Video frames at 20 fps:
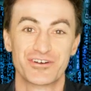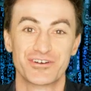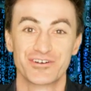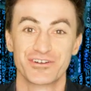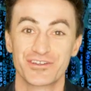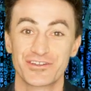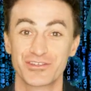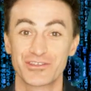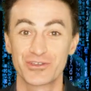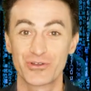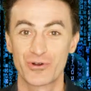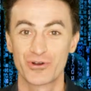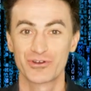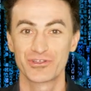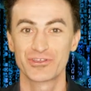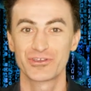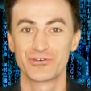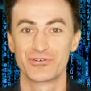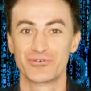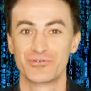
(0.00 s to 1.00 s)
you're
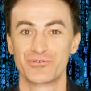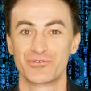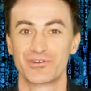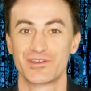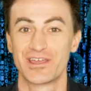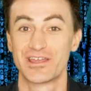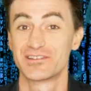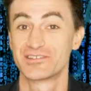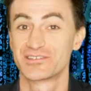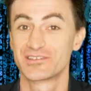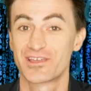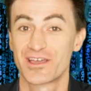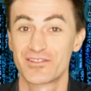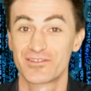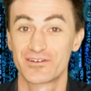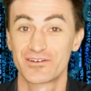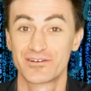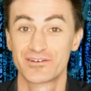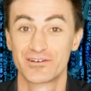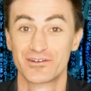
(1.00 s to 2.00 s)
you, and
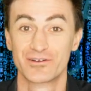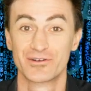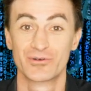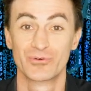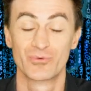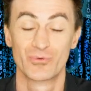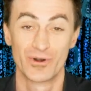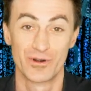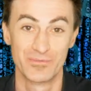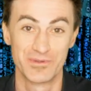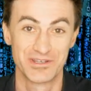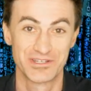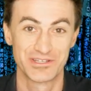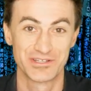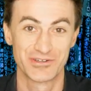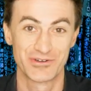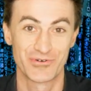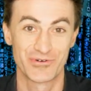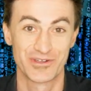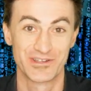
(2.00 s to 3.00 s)
together we're minting
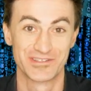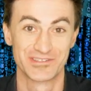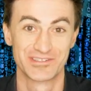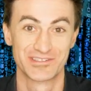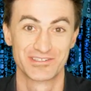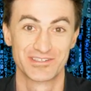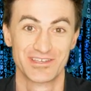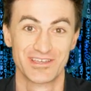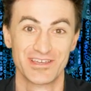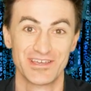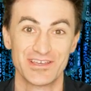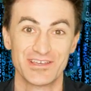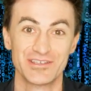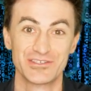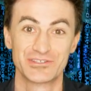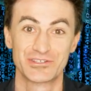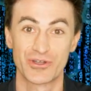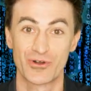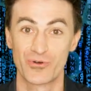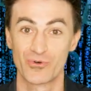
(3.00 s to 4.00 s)
coins.
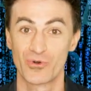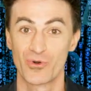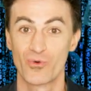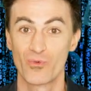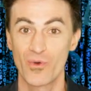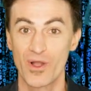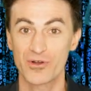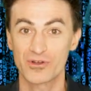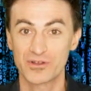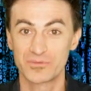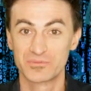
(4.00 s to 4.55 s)
So welcome to the